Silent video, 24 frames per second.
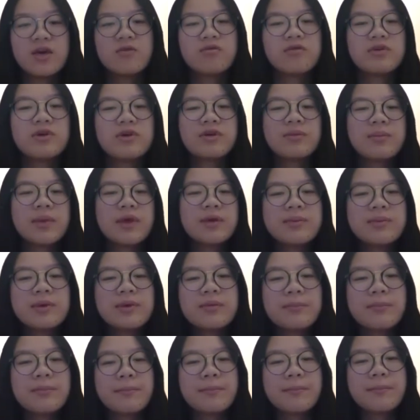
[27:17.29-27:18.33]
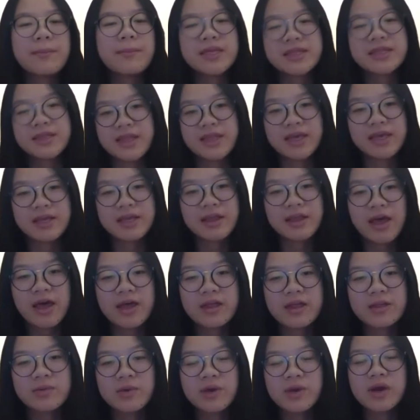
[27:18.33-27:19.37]
We maybe may think
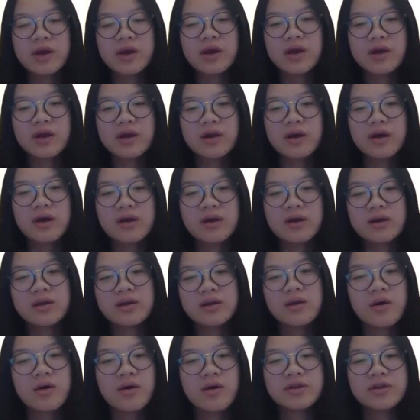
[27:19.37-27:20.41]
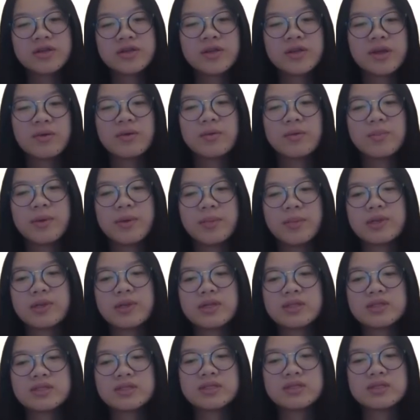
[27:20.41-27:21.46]
that we are an ordinary
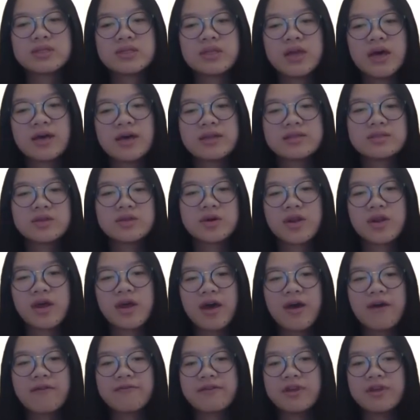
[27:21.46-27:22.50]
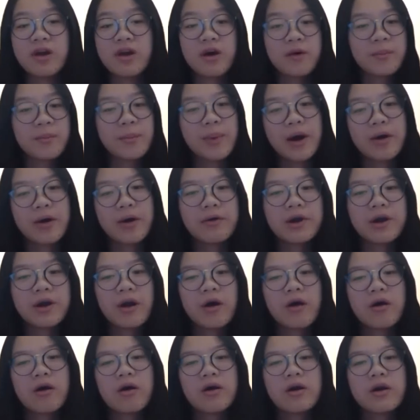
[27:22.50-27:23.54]
people that don't have enough power
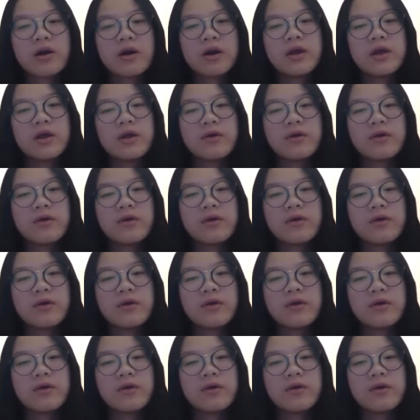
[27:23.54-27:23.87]
or